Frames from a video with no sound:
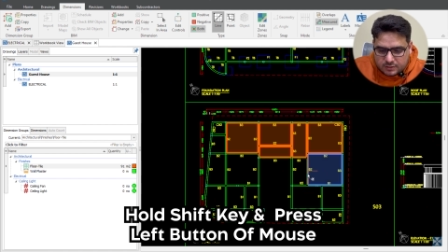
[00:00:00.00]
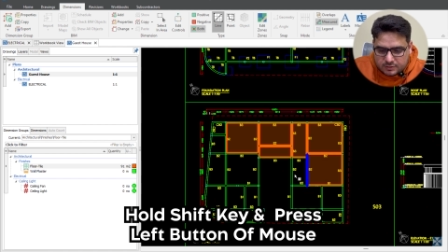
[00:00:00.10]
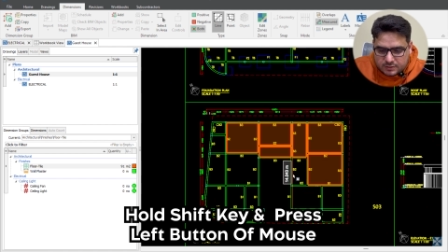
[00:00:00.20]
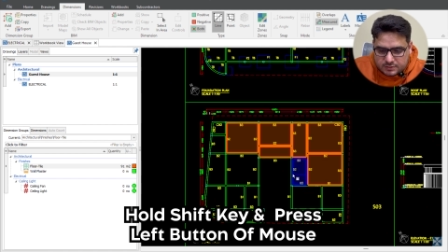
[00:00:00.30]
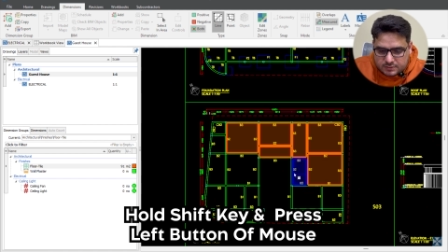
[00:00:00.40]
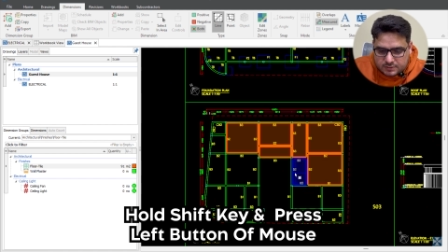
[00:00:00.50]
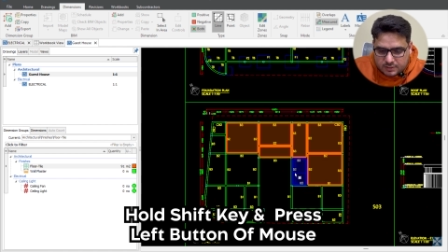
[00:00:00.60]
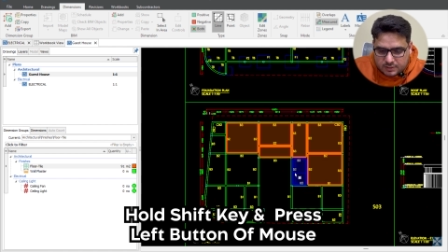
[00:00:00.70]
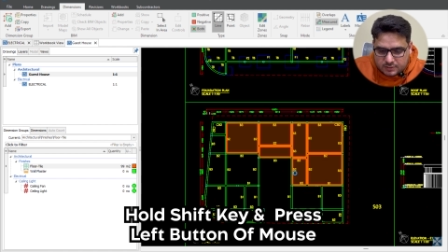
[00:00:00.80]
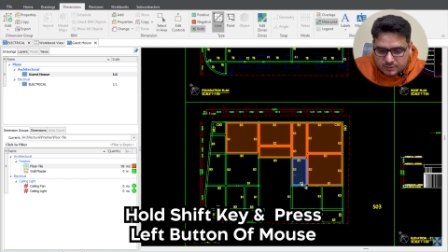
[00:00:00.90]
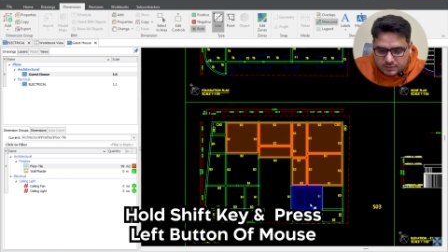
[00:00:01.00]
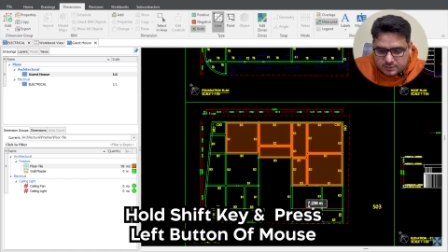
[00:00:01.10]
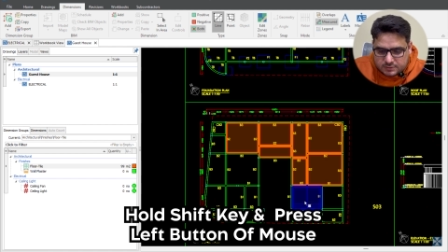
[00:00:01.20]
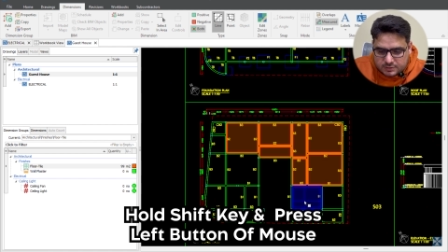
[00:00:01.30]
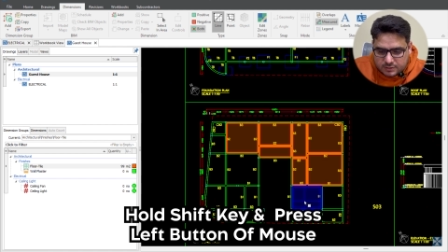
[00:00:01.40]
this is done, this
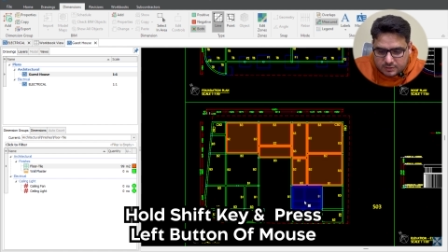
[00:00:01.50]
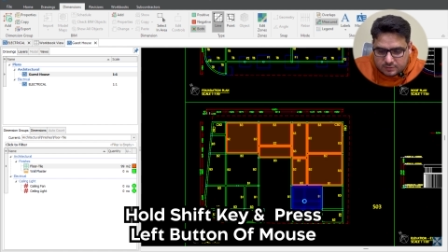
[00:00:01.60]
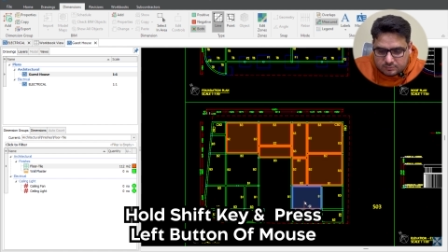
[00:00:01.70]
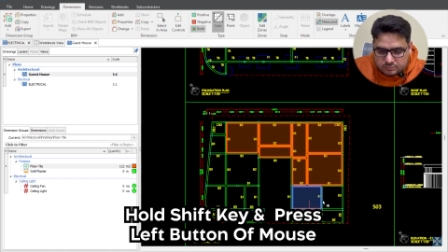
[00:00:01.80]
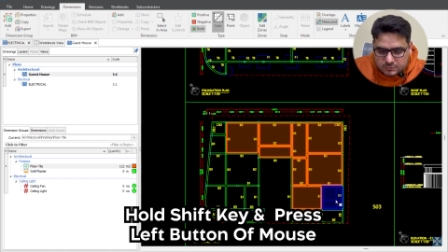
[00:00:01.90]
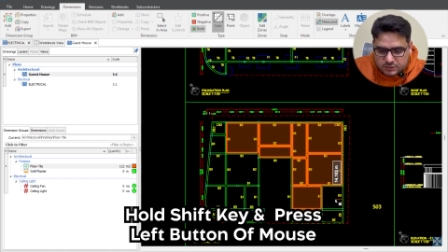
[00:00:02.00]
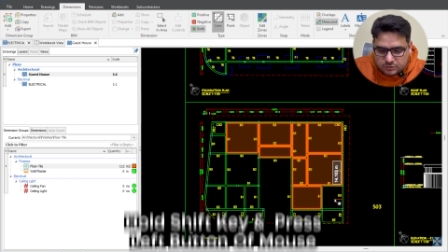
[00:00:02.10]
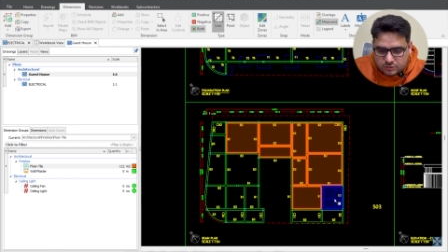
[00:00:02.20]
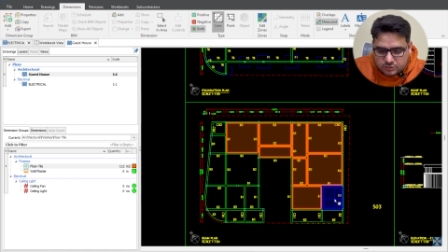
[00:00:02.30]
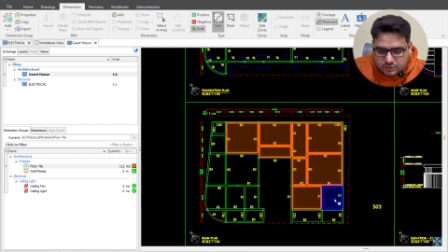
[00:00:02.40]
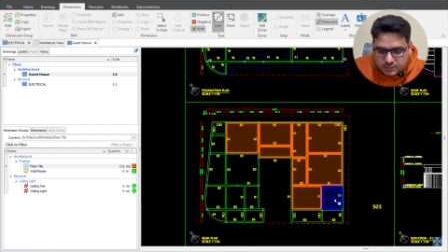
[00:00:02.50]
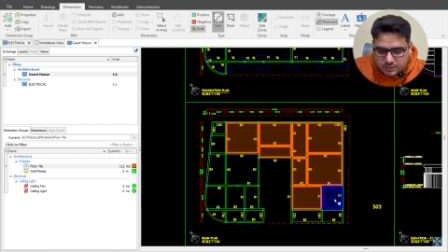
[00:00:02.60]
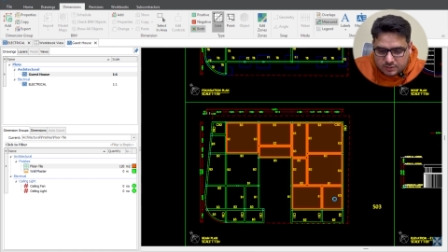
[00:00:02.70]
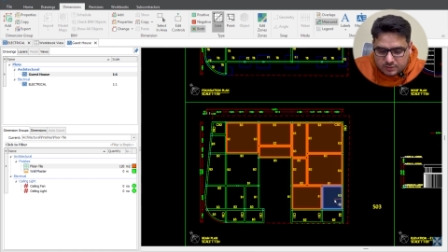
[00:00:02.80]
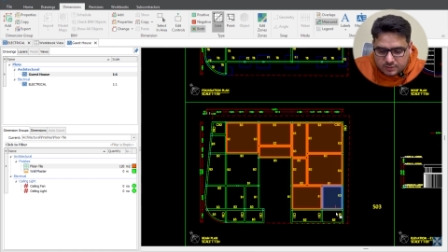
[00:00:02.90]
is done, this is also done,
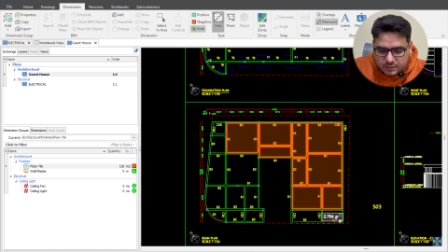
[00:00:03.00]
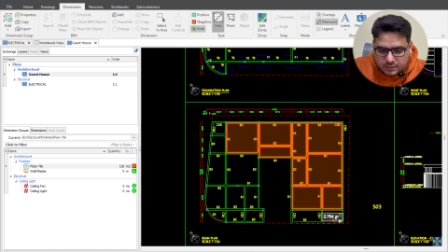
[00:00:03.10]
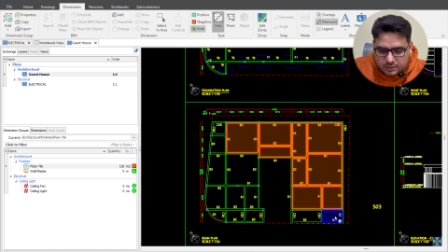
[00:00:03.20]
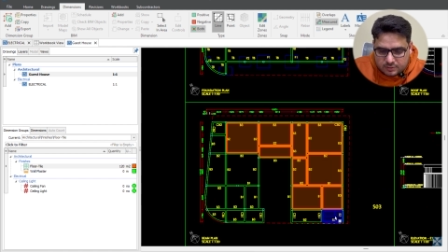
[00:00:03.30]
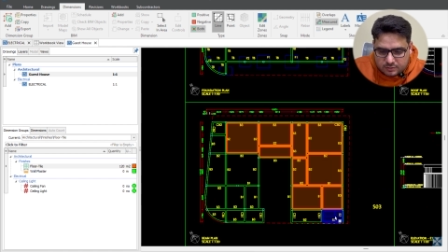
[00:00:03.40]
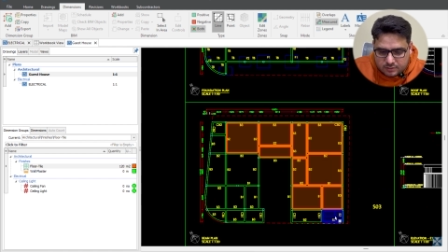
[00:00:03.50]
done.